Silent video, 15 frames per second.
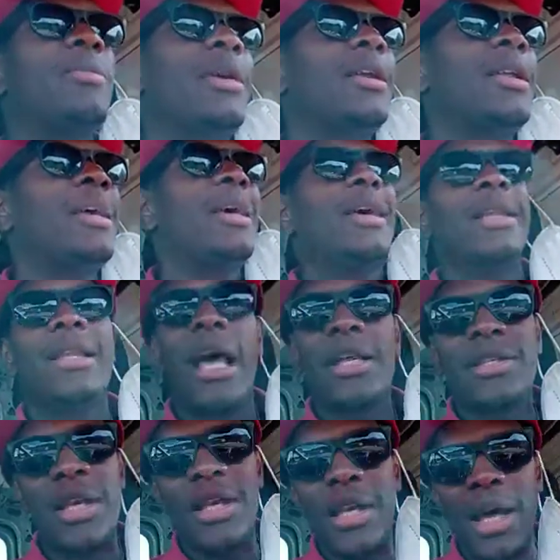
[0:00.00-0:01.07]
But
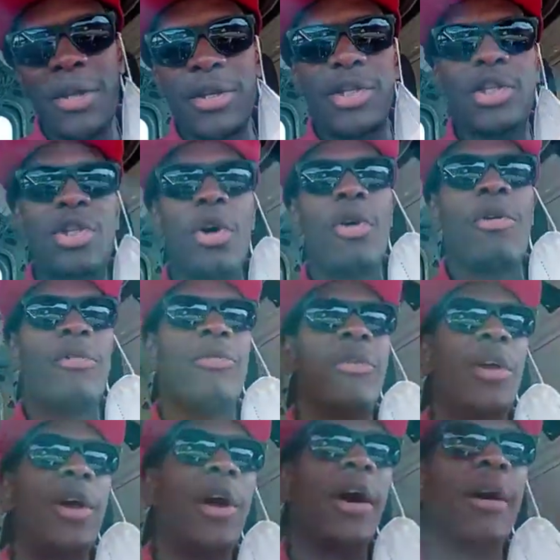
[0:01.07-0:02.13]
that's another story
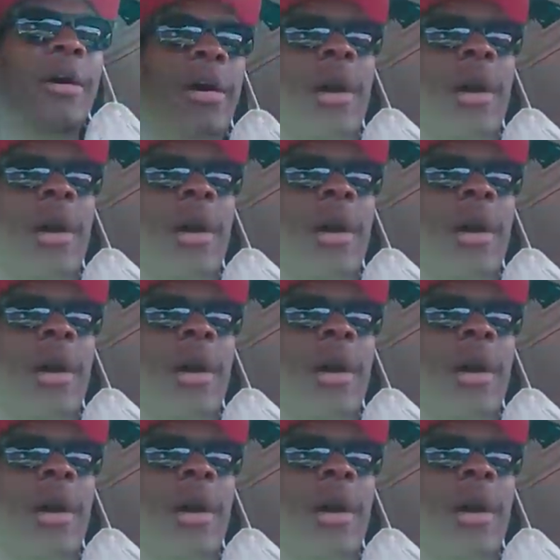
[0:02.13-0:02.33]
for y'all.